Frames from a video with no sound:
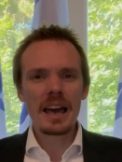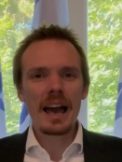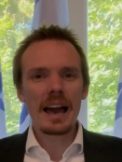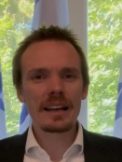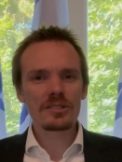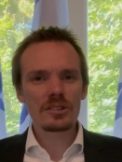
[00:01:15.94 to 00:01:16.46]

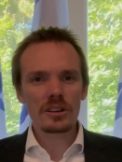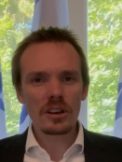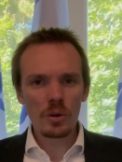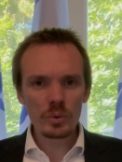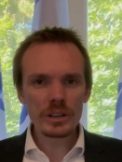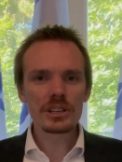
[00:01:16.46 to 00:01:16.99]
And
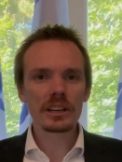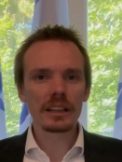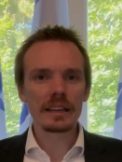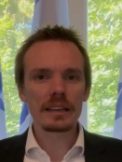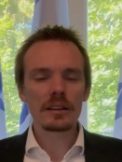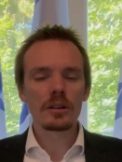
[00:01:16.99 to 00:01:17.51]

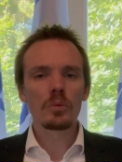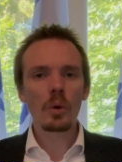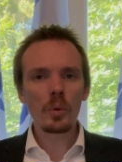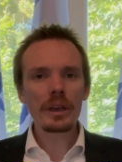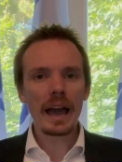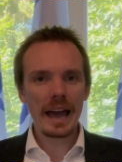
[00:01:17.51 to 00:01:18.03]
originally, what
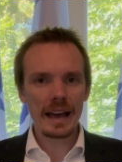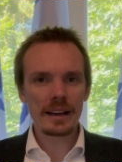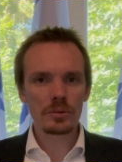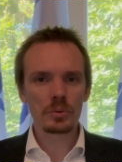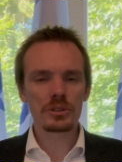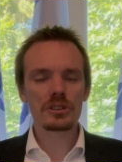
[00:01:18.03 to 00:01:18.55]
we had
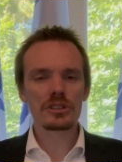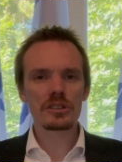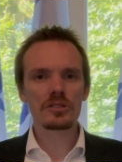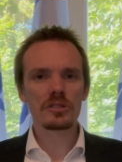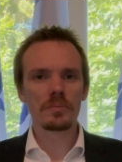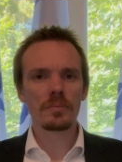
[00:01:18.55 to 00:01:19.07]
was a
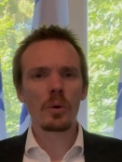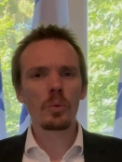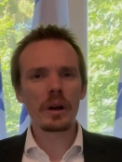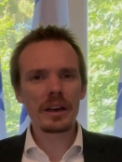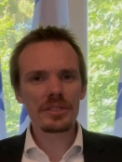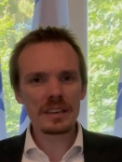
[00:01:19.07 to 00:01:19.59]
system
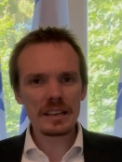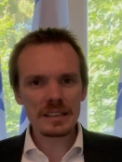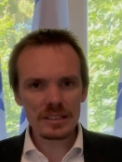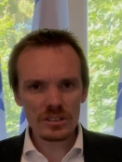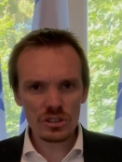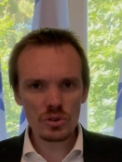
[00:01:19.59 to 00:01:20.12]
where the
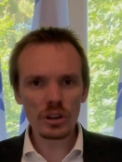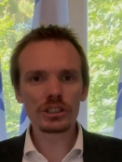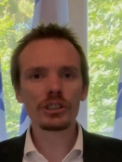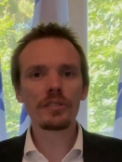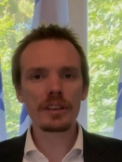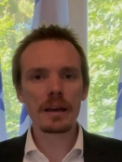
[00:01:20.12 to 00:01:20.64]
structure
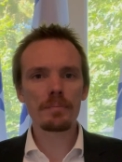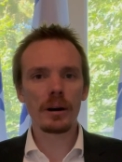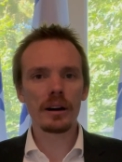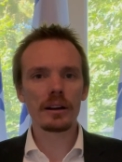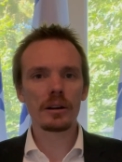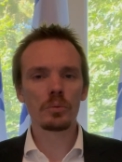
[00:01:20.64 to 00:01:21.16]
of the
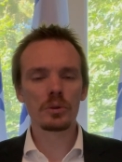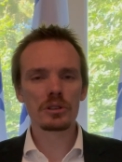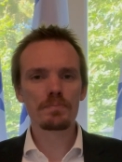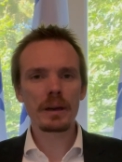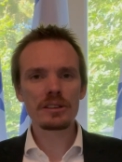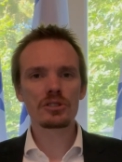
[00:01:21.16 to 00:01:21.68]
empire was
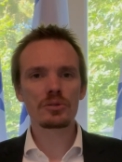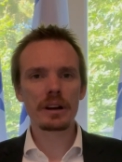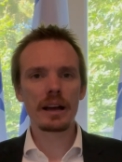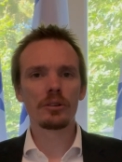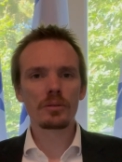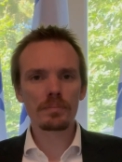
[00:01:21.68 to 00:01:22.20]
based
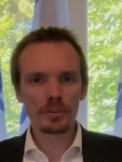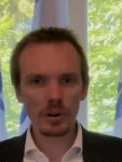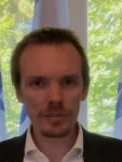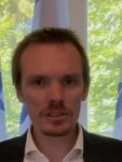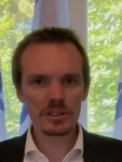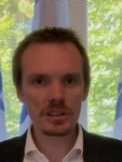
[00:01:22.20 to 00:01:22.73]
around
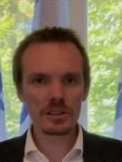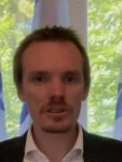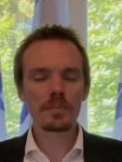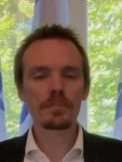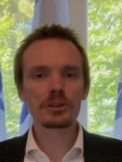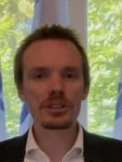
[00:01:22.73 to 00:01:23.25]
provinces,
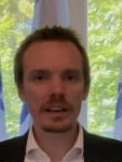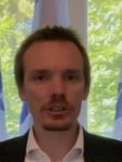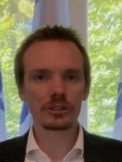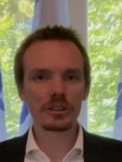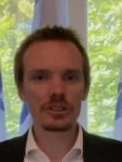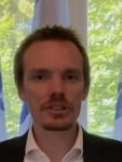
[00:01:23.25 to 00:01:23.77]

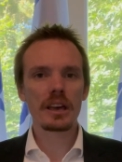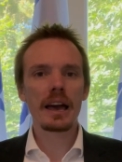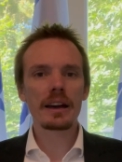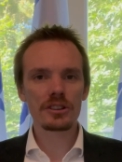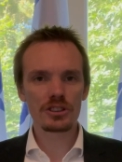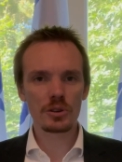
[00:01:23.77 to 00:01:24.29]
protectorates, and
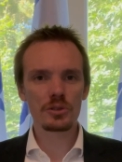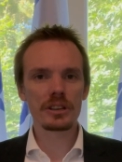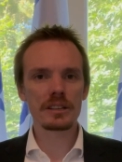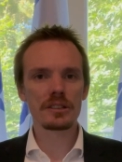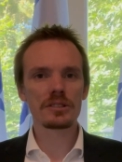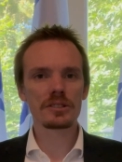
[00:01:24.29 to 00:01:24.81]

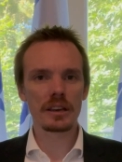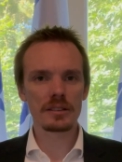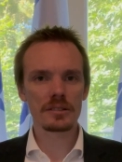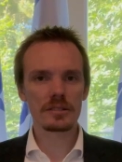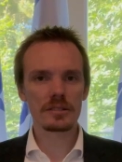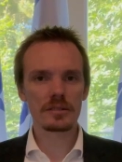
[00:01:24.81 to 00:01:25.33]
associated states.